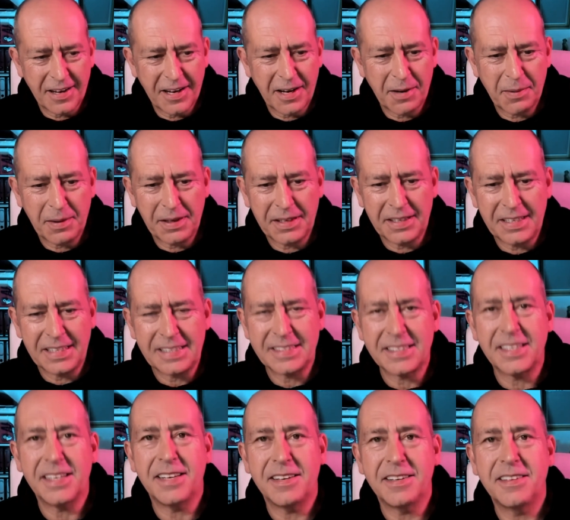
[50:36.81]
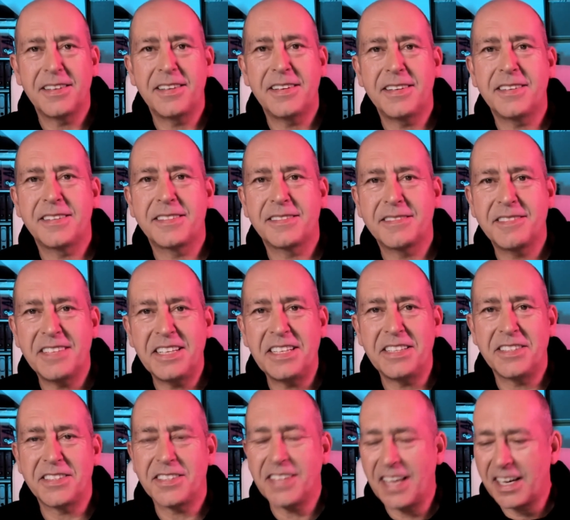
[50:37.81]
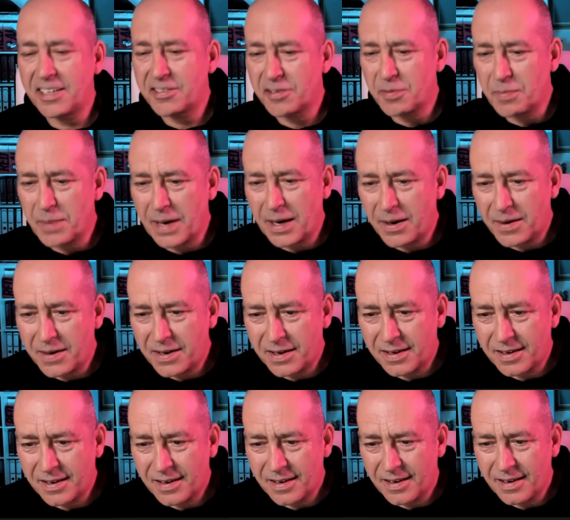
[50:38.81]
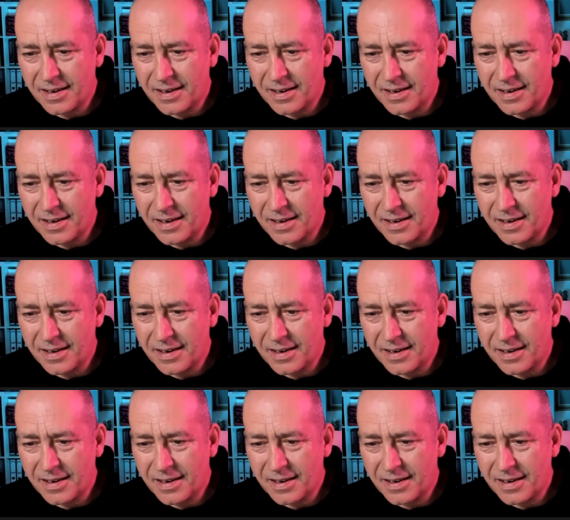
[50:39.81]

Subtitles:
It needs it. It needs the extra power.